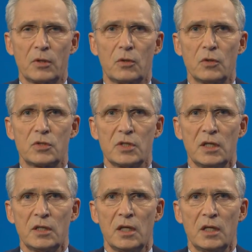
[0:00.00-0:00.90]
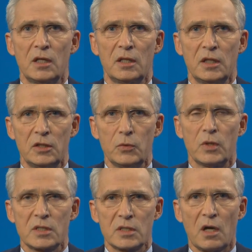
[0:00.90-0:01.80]
because in the
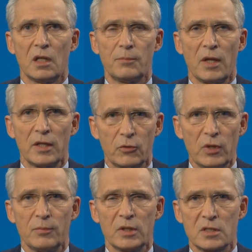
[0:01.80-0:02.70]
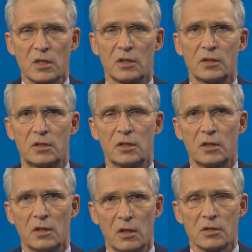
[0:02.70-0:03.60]
US-Taliban agreement signed
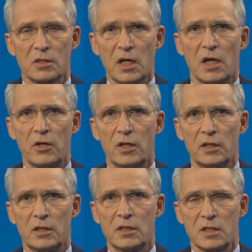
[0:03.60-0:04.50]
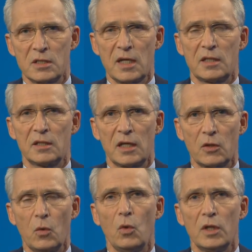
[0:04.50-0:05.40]
last year, it is stated
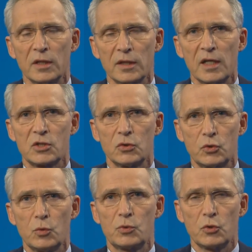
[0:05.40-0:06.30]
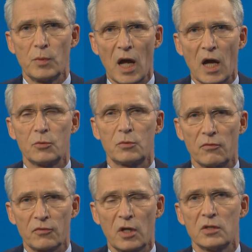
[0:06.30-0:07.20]
that all international troops should be out of
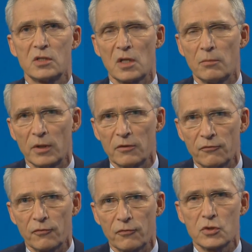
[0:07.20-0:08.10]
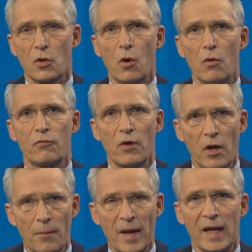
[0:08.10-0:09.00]
Afghanistan by the 1st of
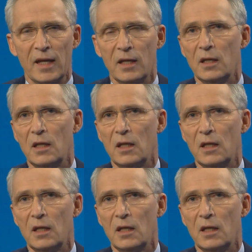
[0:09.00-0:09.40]
May.